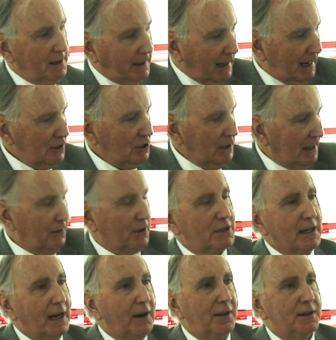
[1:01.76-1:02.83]
occasionally hit the
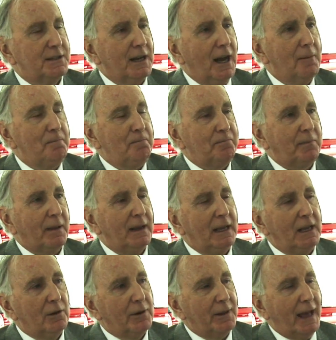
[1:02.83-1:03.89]
side of the tub.
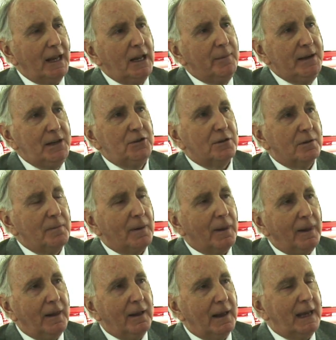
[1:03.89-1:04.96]
With aluminium,
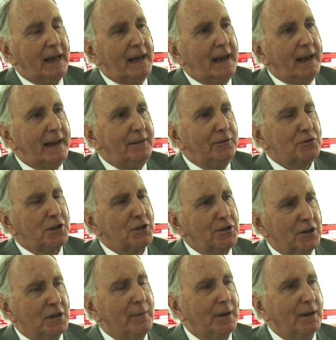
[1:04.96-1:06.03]
there was a
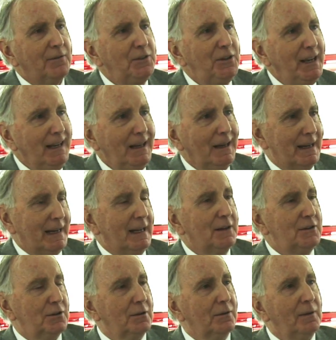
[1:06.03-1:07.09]
certain amount of yielding.
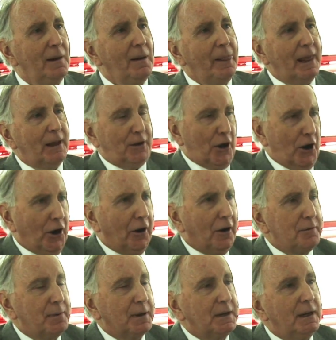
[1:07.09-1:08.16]
It hurt, but